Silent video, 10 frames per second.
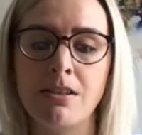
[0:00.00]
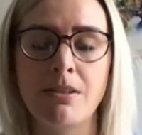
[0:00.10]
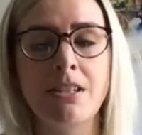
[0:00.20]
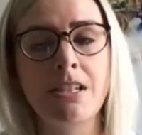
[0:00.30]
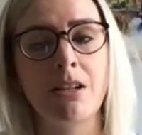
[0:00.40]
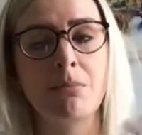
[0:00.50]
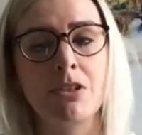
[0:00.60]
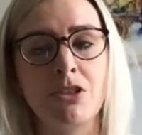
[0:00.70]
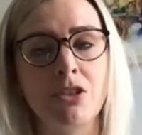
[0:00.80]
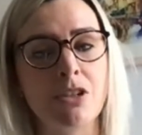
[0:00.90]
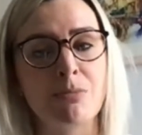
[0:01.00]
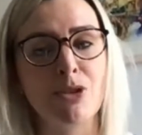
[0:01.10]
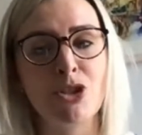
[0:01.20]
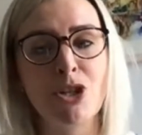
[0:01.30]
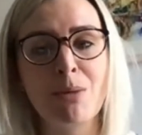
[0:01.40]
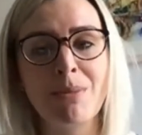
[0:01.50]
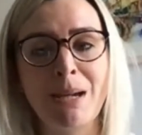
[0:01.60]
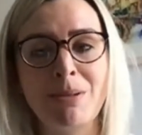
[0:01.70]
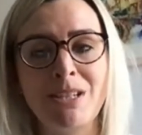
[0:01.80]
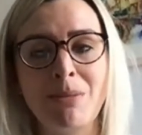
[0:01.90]
So as I said, I'm a genomic
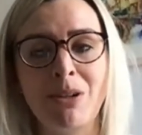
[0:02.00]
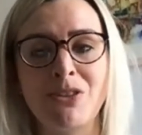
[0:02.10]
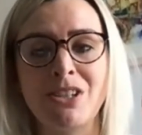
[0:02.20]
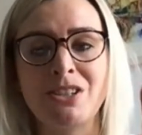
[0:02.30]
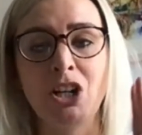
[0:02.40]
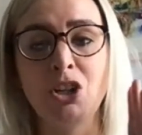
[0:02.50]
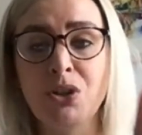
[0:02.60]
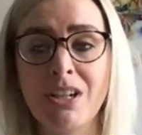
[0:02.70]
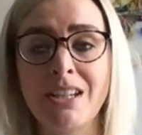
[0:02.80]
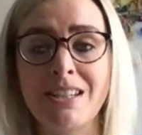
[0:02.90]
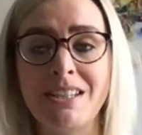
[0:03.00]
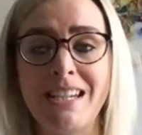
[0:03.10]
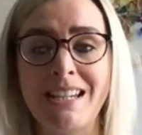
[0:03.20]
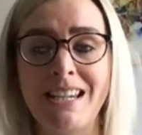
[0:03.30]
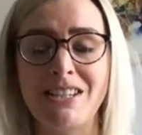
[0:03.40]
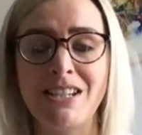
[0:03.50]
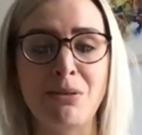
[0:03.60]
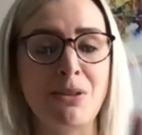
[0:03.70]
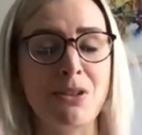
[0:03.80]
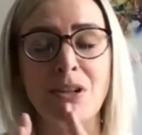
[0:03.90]
epidemiologist. I look at the DNA
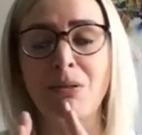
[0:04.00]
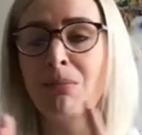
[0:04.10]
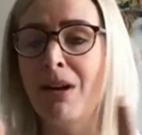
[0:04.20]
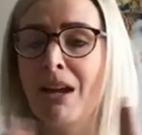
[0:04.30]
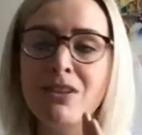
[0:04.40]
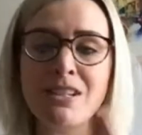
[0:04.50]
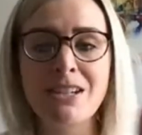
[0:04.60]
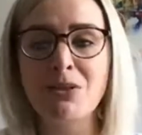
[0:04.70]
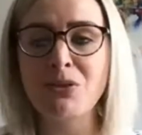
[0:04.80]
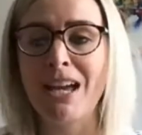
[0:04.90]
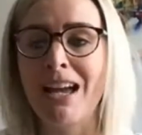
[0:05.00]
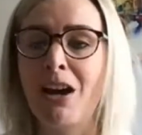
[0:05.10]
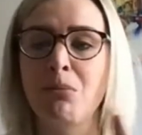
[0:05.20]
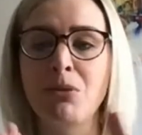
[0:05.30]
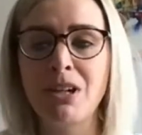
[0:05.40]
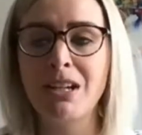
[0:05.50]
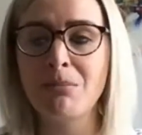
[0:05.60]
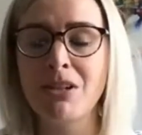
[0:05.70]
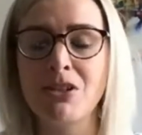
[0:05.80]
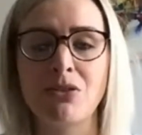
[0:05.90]
sequence. So every single day, I'm looking at
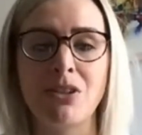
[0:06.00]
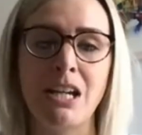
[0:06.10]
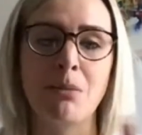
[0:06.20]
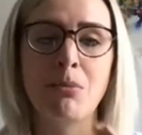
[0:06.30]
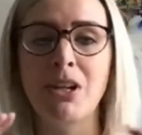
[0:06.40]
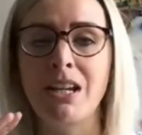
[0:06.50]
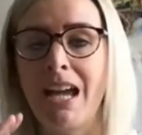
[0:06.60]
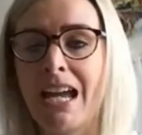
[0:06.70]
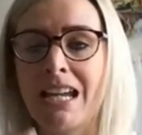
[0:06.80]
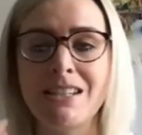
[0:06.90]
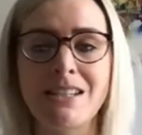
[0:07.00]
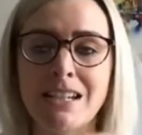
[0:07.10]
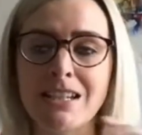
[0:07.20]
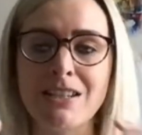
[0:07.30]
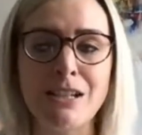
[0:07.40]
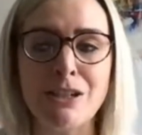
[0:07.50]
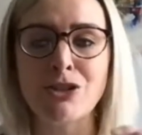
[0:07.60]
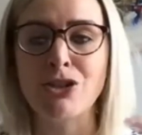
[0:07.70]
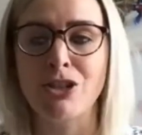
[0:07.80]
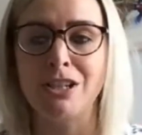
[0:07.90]
my screen. I'm looking at A's, T's, C's,
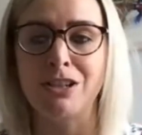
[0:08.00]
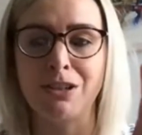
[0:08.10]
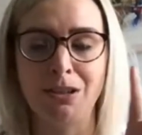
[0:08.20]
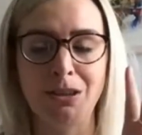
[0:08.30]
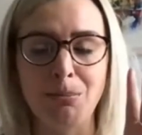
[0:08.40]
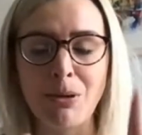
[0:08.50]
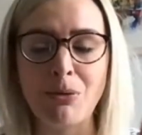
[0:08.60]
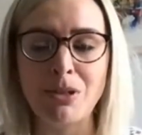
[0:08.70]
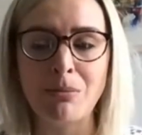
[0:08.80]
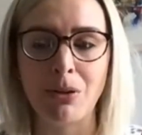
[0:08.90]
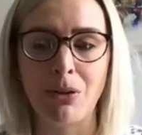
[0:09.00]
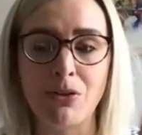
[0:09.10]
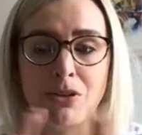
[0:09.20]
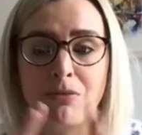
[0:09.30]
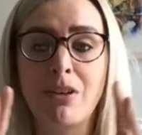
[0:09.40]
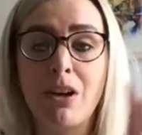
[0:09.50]
and G's, the building blocks of